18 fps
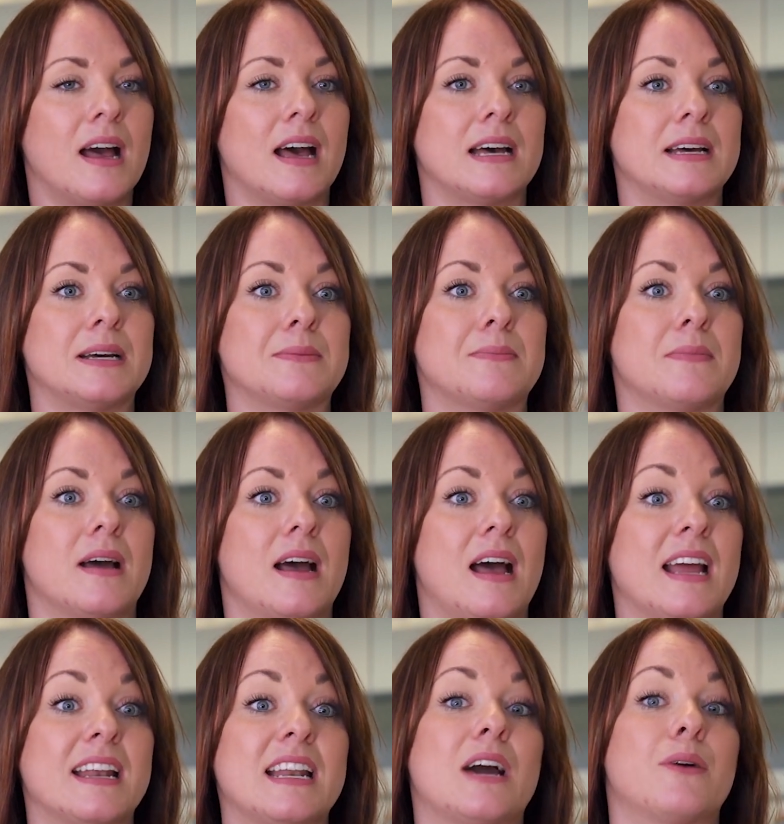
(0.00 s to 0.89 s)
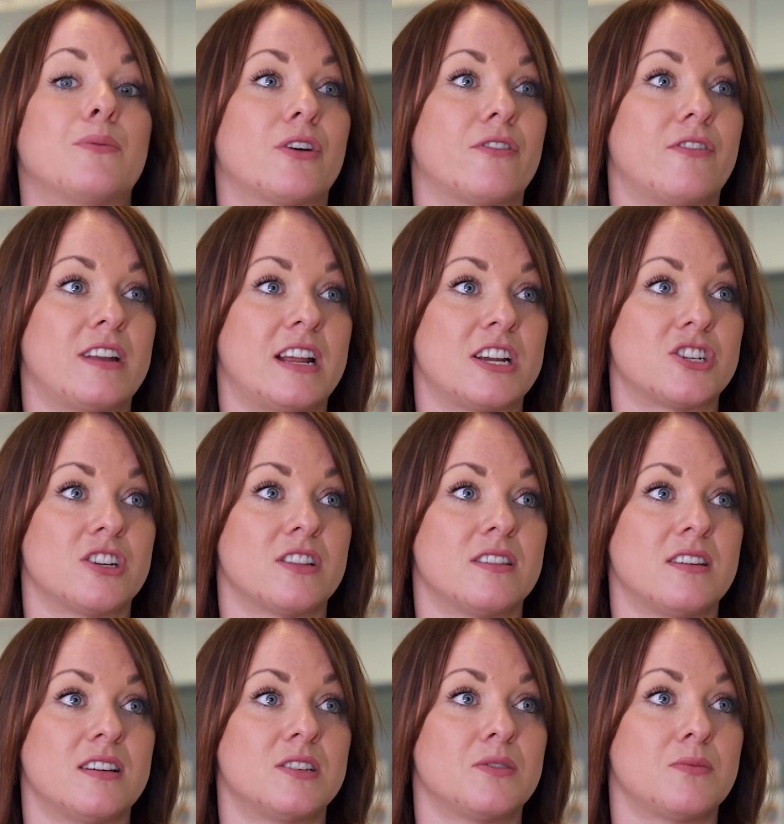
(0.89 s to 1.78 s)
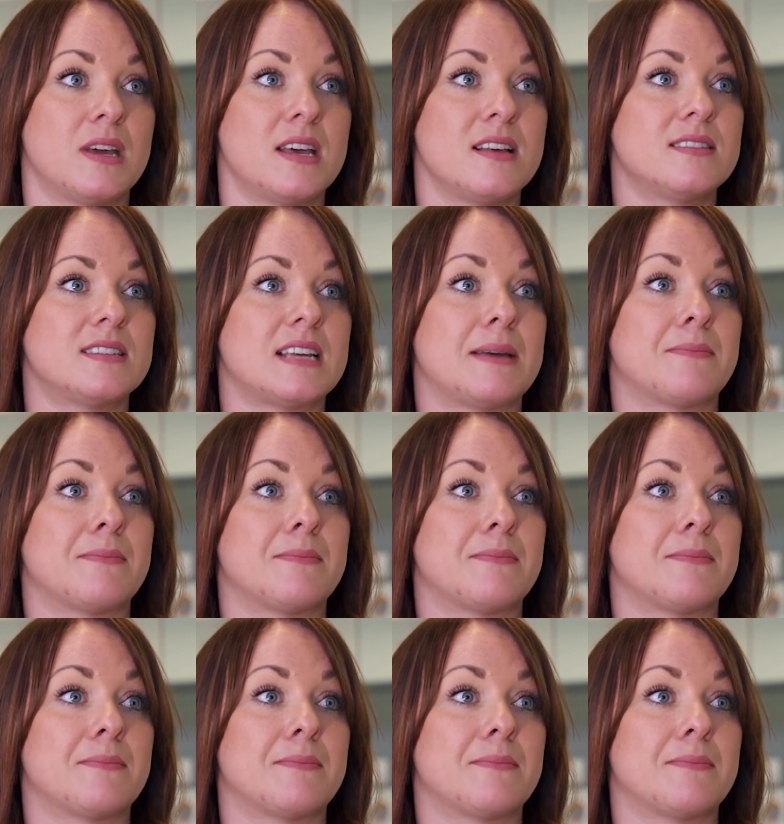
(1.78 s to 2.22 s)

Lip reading: I now work for National Theatre Wales.